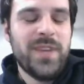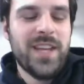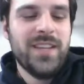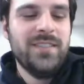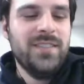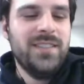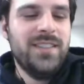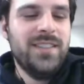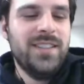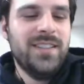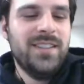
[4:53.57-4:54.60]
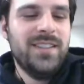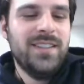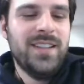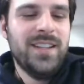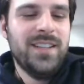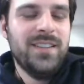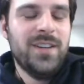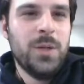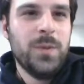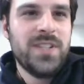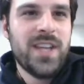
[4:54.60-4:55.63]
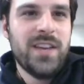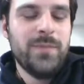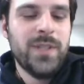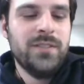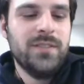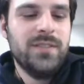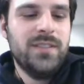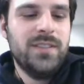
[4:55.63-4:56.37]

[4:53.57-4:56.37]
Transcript: fan. Always have been.